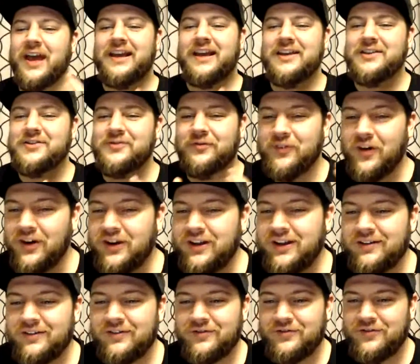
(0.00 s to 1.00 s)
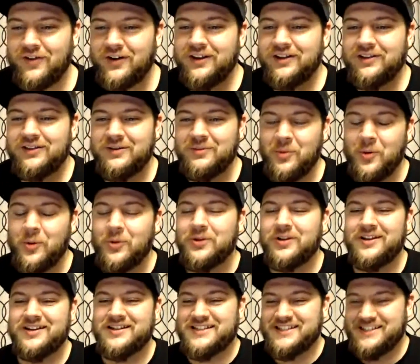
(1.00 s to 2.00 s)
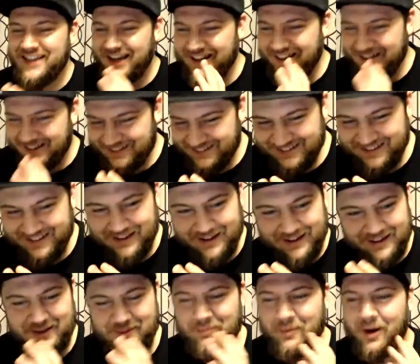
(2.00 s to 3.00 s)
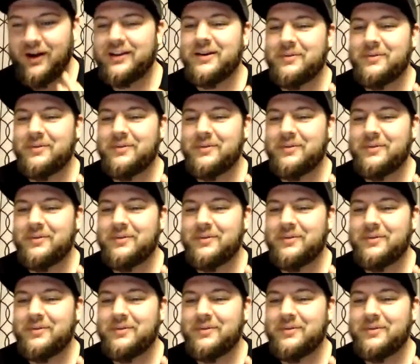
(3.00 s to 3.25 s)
gets funnier and funnier the more that you say it. The Market